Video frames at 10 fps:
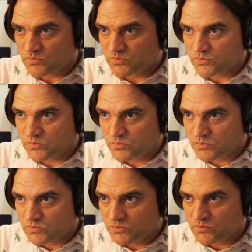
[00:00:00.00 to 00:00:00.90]
I've
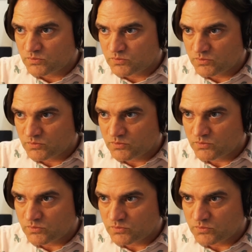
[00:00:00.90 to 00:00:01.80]
been looking for the
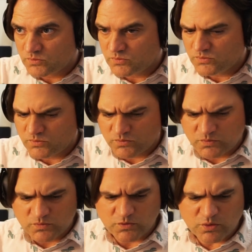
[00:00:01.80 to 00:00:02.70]
love.
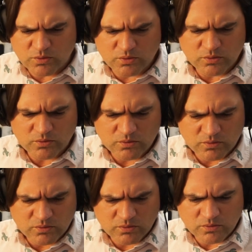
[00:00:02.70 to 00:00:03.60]
Ooh. I wanna
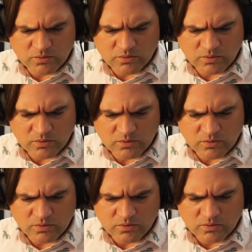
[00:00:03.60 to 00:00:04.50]
hear your
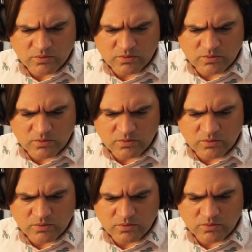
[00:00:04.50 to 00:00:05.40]
voice.
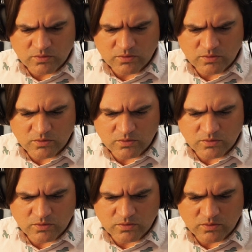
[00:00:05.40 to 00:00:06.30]
Know what I
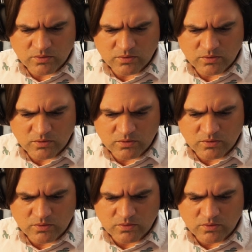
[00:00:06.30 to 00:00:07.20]
mean?
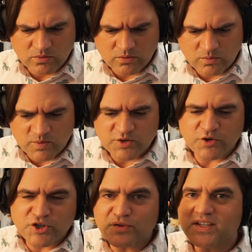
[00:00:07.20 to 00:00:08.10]
Yeah.
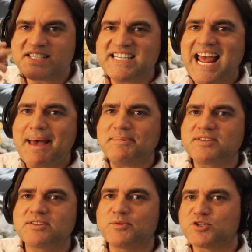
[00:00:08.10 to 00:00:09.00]
So doing the
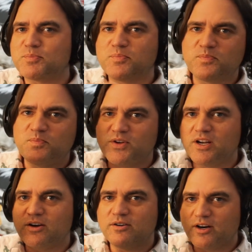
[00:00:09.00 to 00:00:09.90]
snaps, which are you
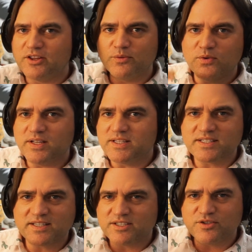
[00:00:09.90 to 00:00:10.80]
know on the
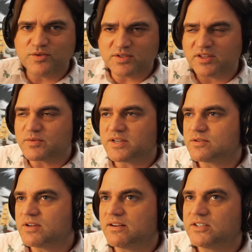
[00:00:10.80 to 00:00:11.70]
ones and twos and
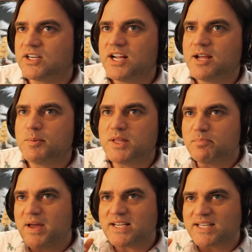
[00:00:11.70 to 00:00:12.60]
threes or whatever, when the
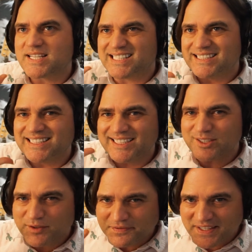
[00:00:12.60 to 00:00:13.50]
bass line's a
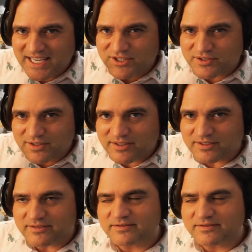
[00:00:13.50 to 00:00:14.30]
little faster.